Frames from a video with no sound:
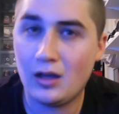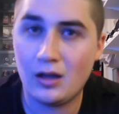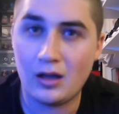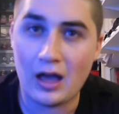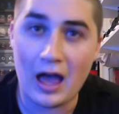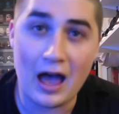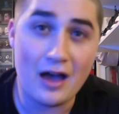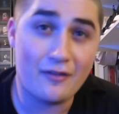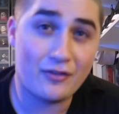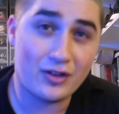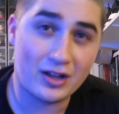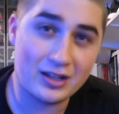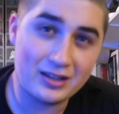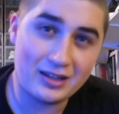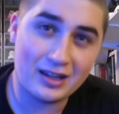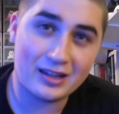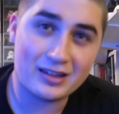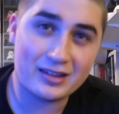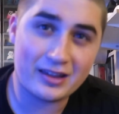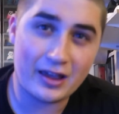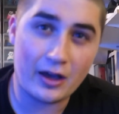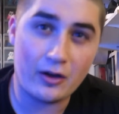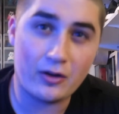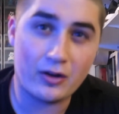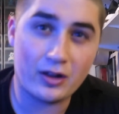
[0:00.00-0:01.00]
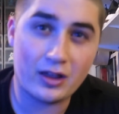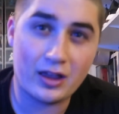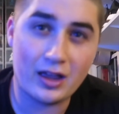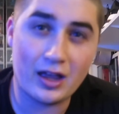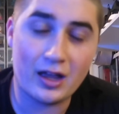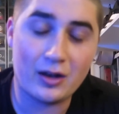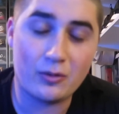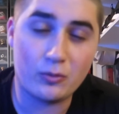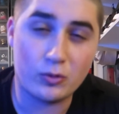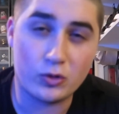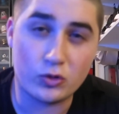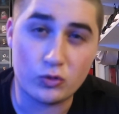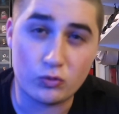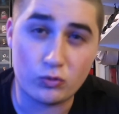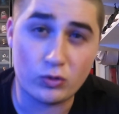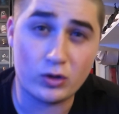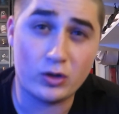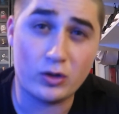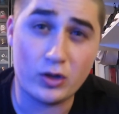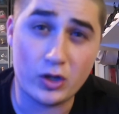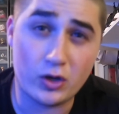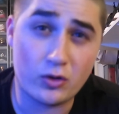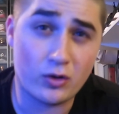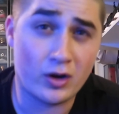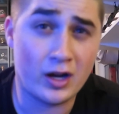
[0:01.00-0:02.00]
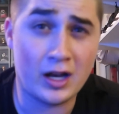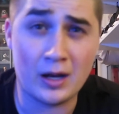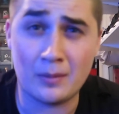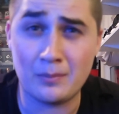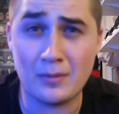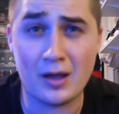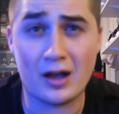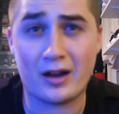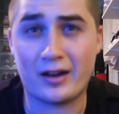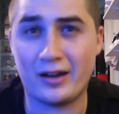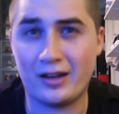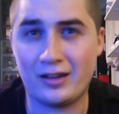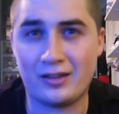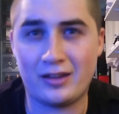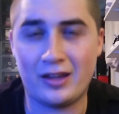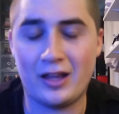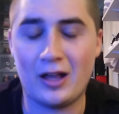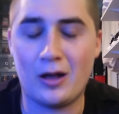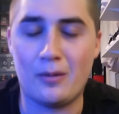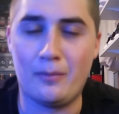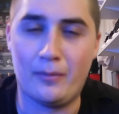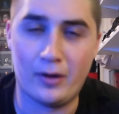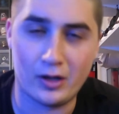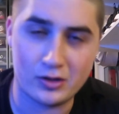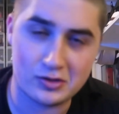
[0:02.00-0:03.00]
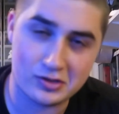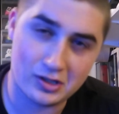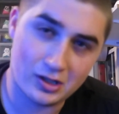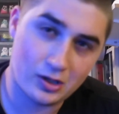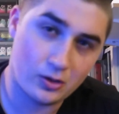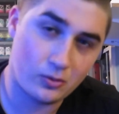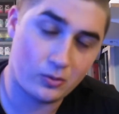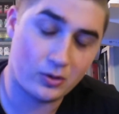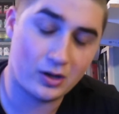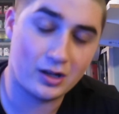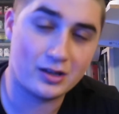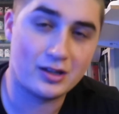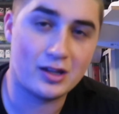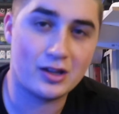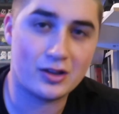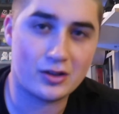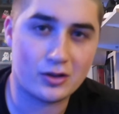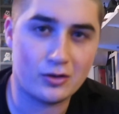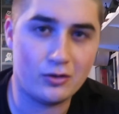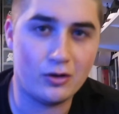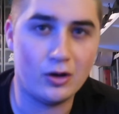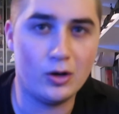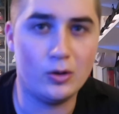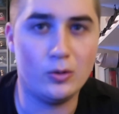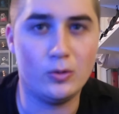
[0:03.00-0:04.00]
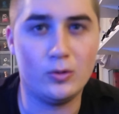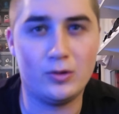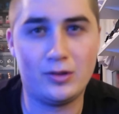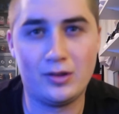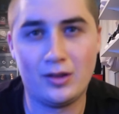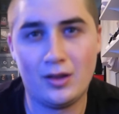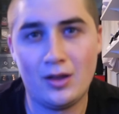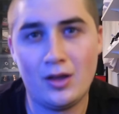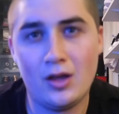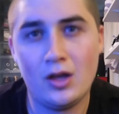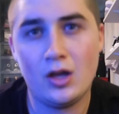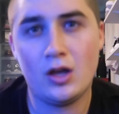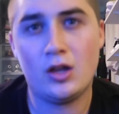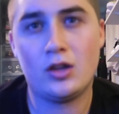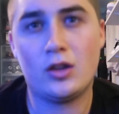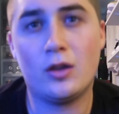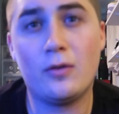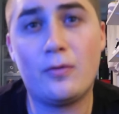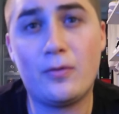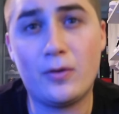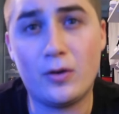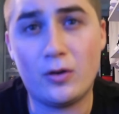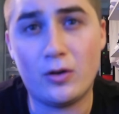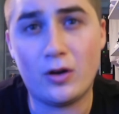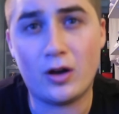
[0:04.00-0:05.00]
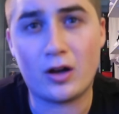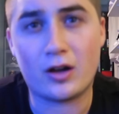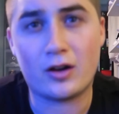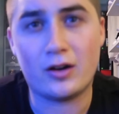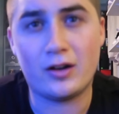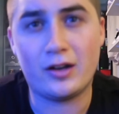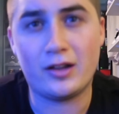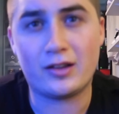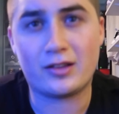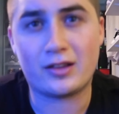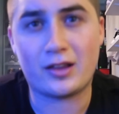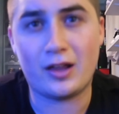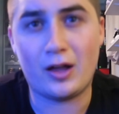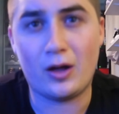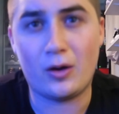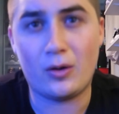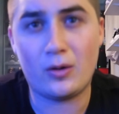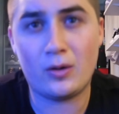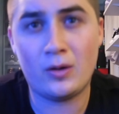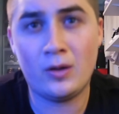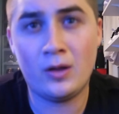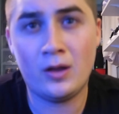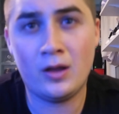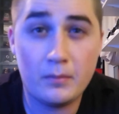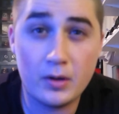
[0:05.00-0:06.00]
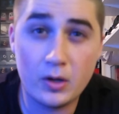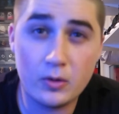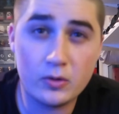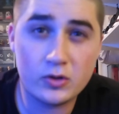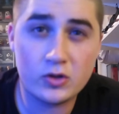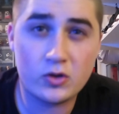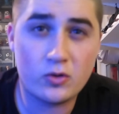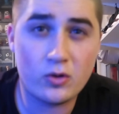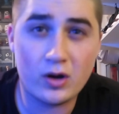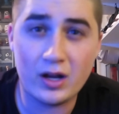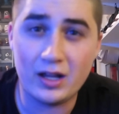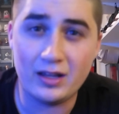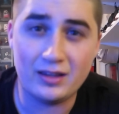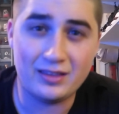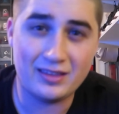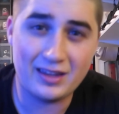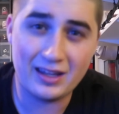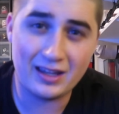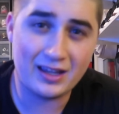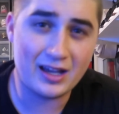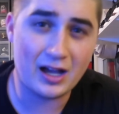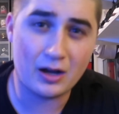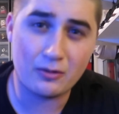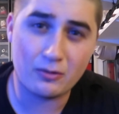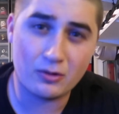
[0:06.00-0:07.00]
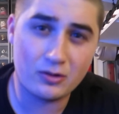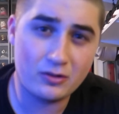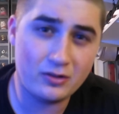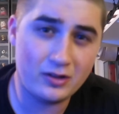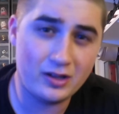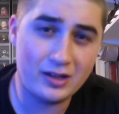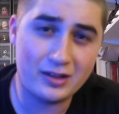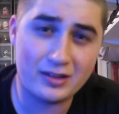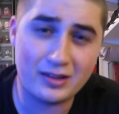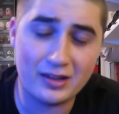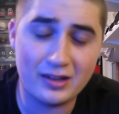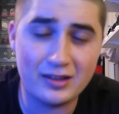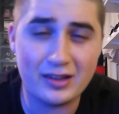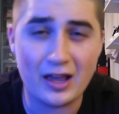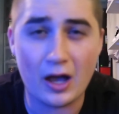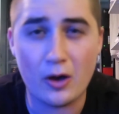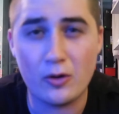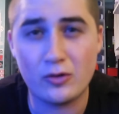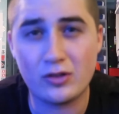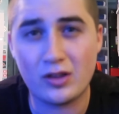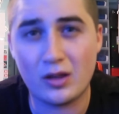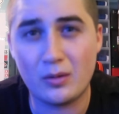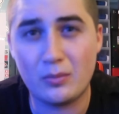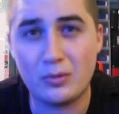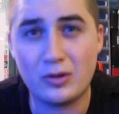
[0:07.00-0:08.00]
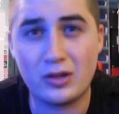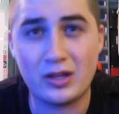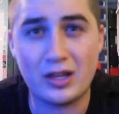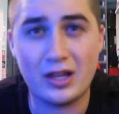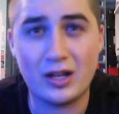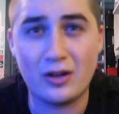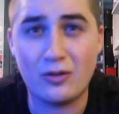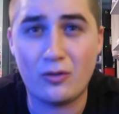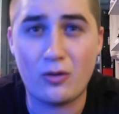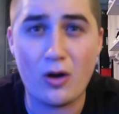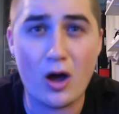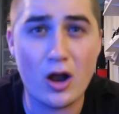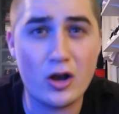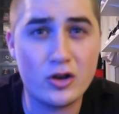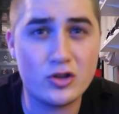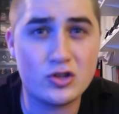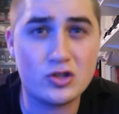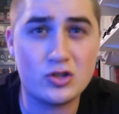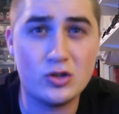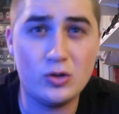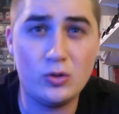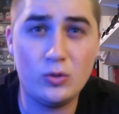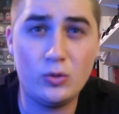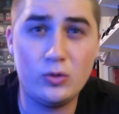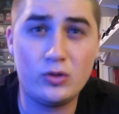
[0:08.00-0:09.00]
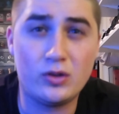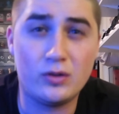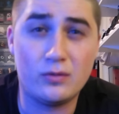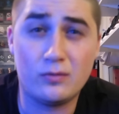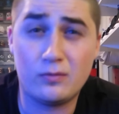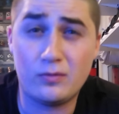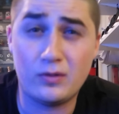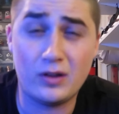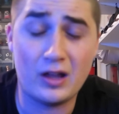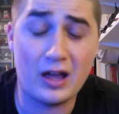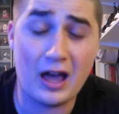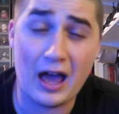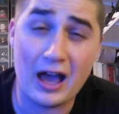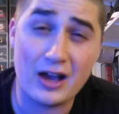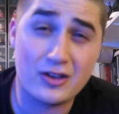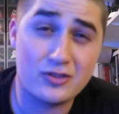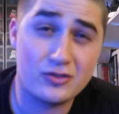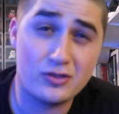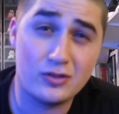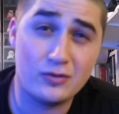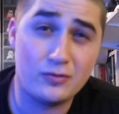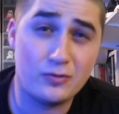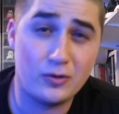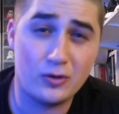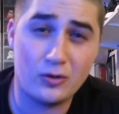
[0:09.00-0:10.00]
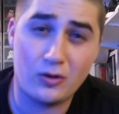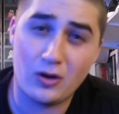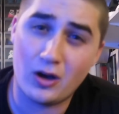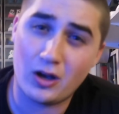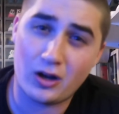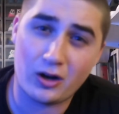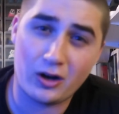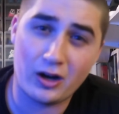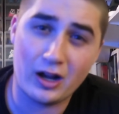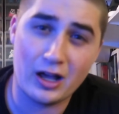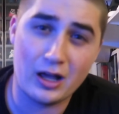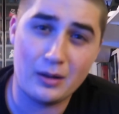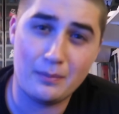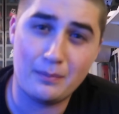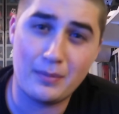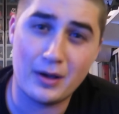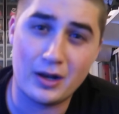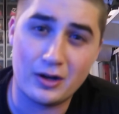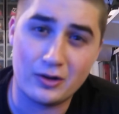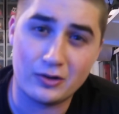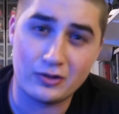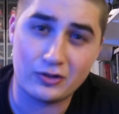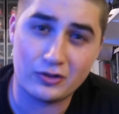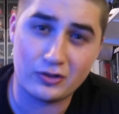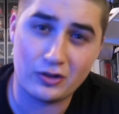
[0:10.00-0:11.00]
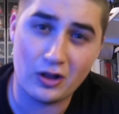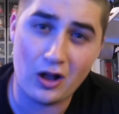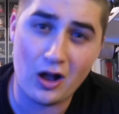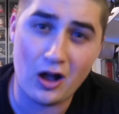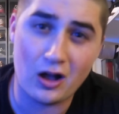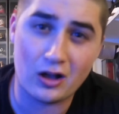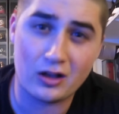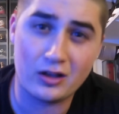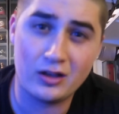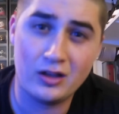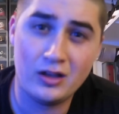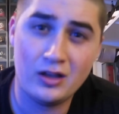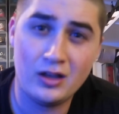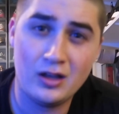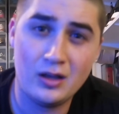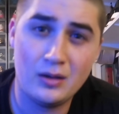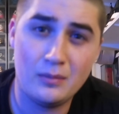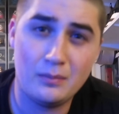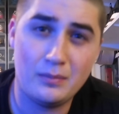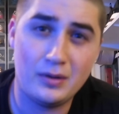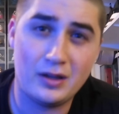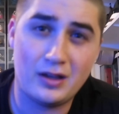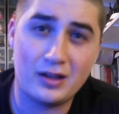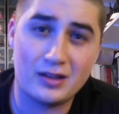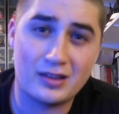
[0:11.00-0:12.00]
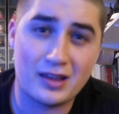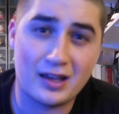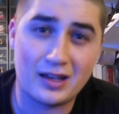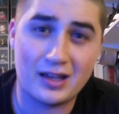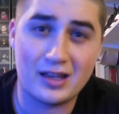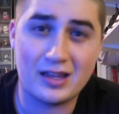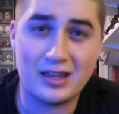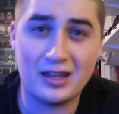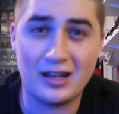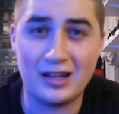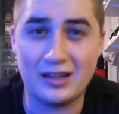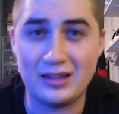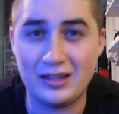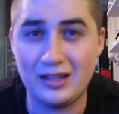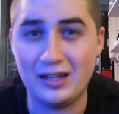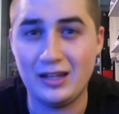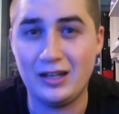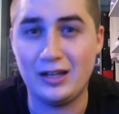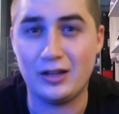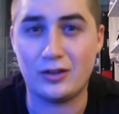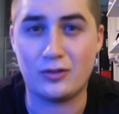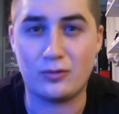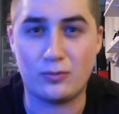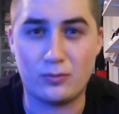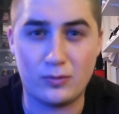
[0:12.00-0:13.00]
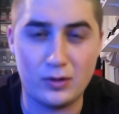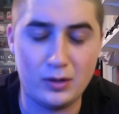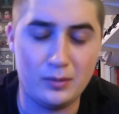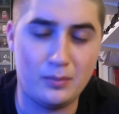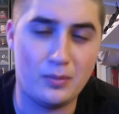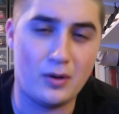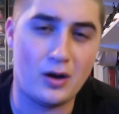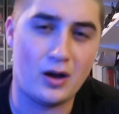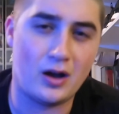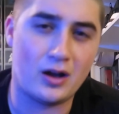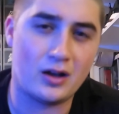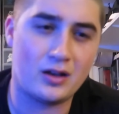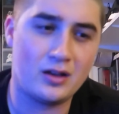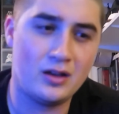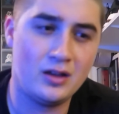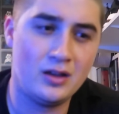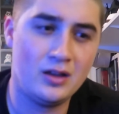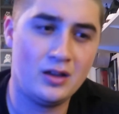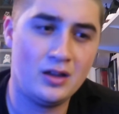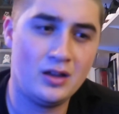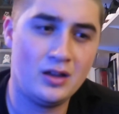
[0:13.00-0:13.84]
Having a discount again was really great. I'm not going to say how much. I don't want to disclose the Foot Locker discount. But it was great. They got releases. I was able to get a lot of shoes, and actually Foot Locker had better stock because I could get Adidas, Reebok,